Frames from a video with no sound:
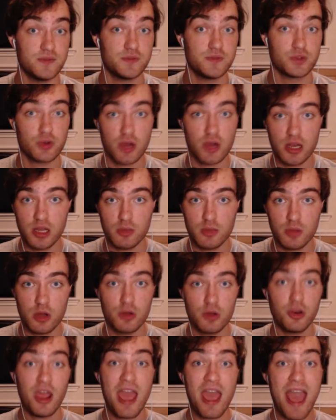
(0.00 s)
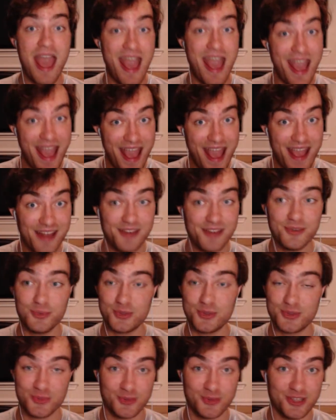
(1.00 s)
training mode. And
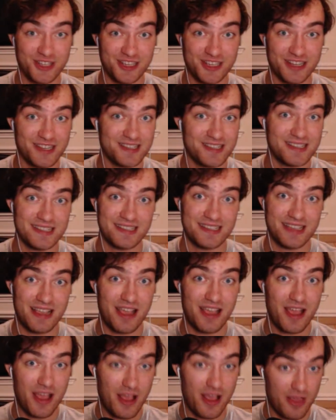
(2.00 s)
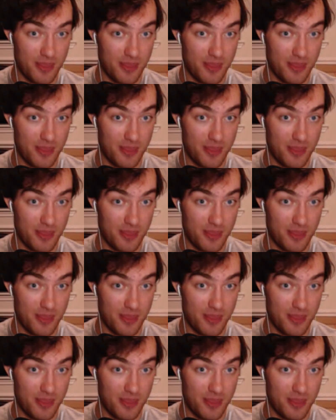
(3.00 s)
what's really nice is The